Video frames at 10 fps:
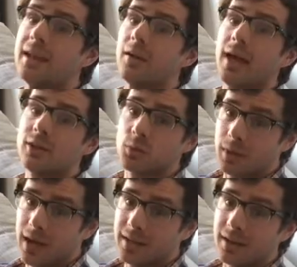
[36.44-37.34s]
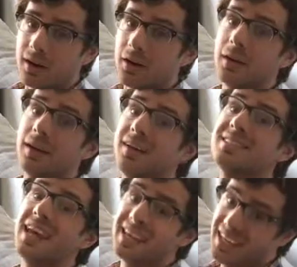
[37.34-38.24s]
Now that's what I call
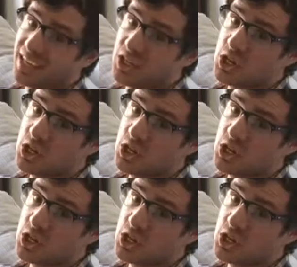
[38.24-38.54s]
taking a